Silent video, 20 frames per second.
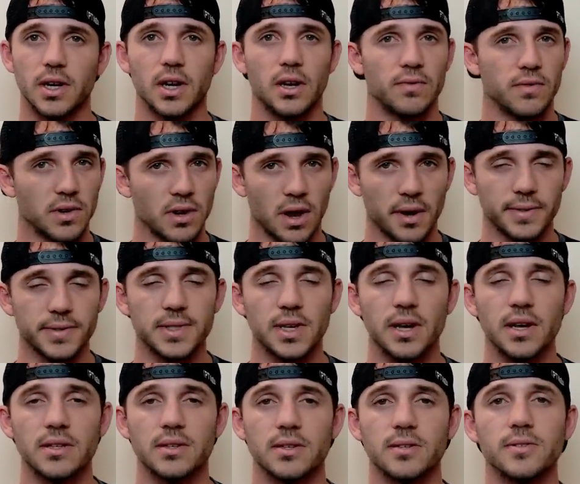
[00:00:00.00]
You're not a
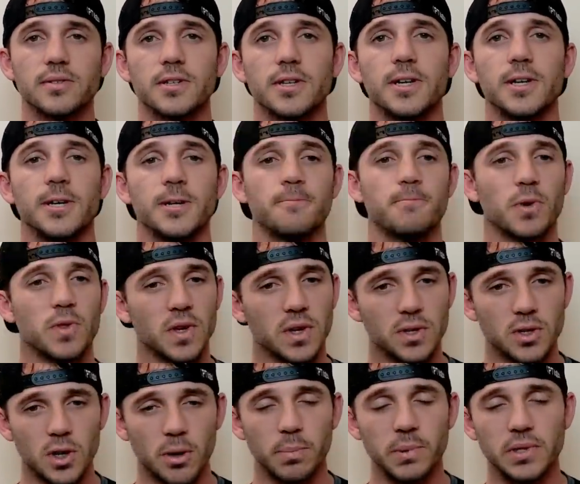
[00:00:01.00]
scientist. But the
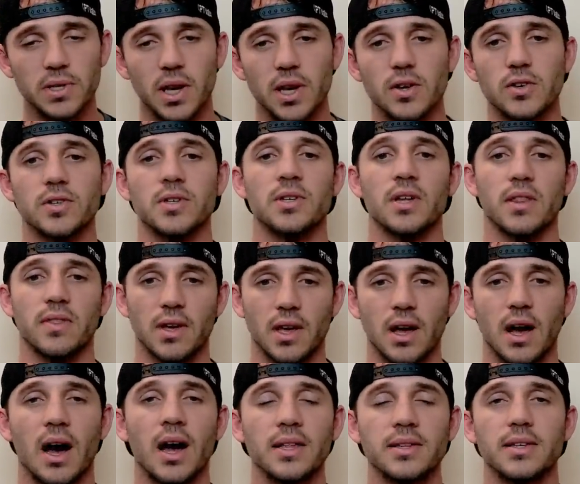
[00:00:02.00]
interpretation and the
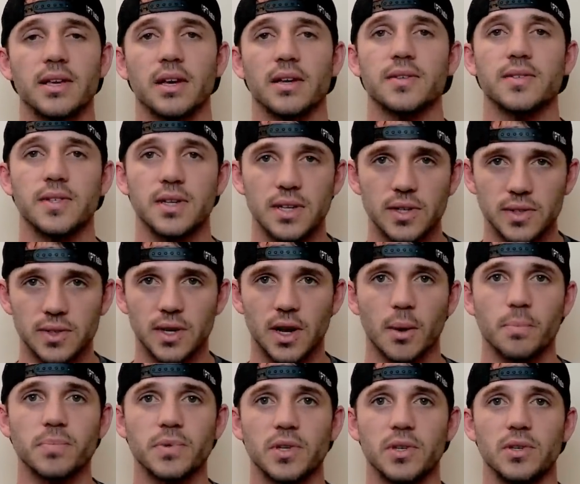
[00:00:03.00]
context is
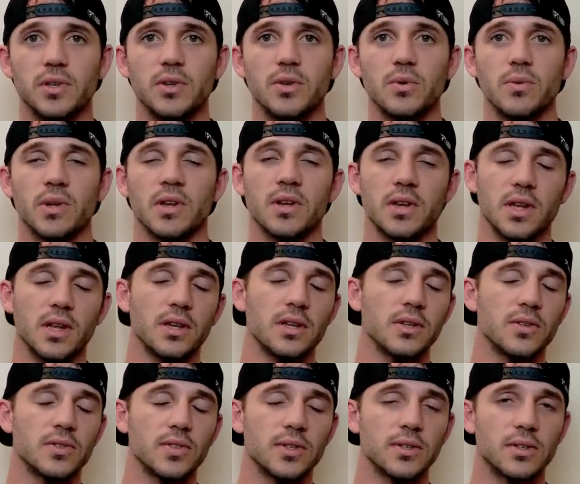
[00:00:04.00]
up to you and it
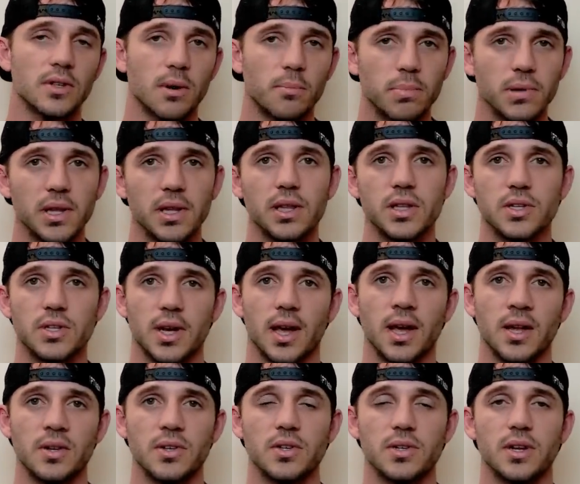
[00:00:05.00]
is completely
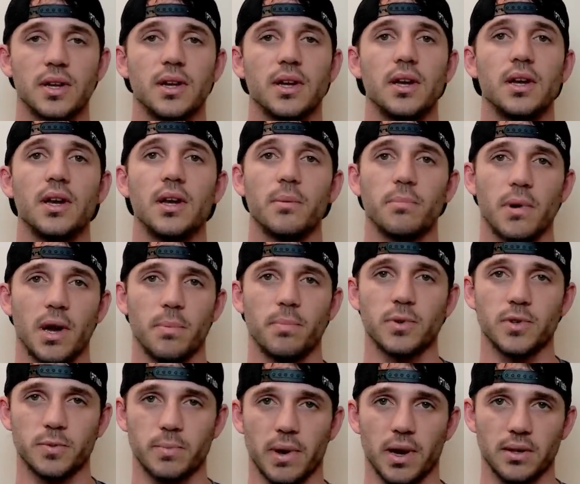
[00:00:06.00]
changed by
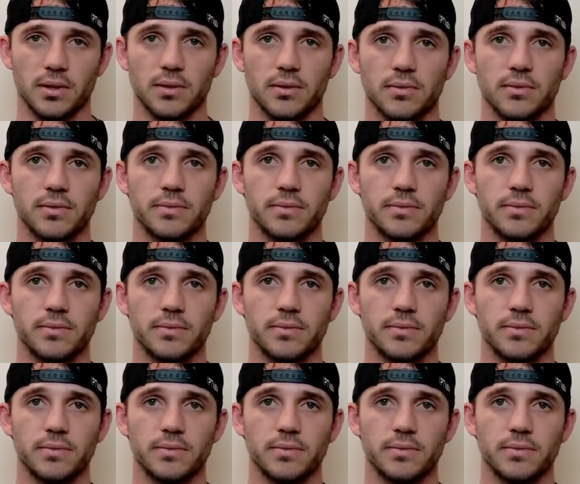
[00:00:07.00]
perspective.